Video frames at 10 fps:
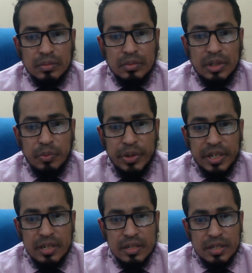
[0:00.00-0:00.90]
the
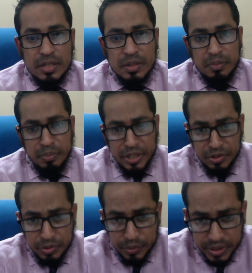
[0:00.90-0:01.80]
major
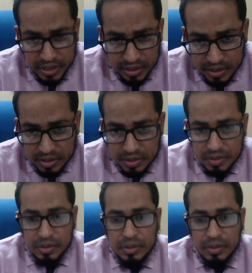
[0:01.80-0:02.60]
weaknesses